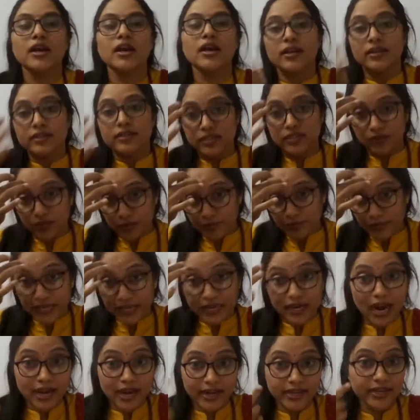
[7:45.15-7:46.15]
some of the
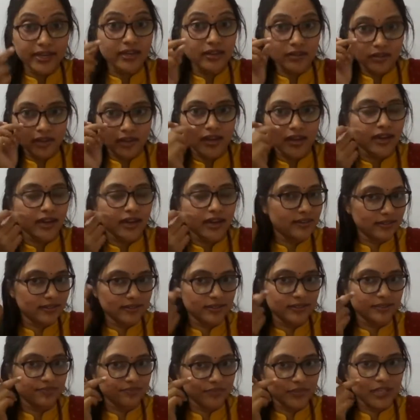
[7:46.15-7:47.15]
kadi, like
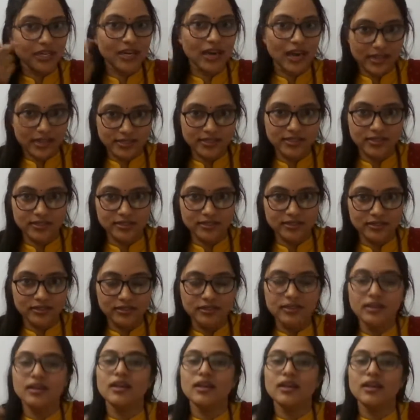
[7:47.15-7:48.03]
kajal,